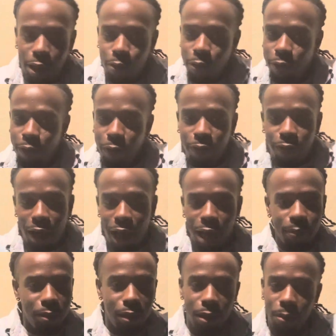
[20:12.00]
we
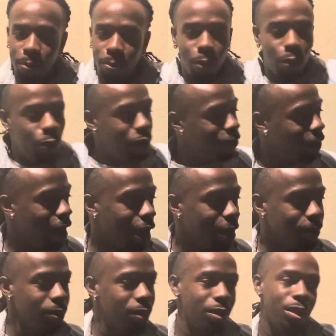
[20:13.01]
vibing. We
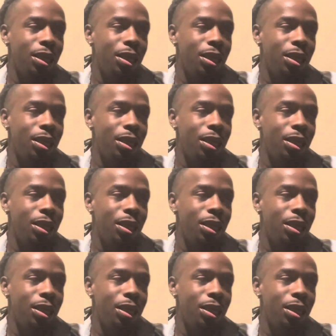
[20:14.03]
vibing.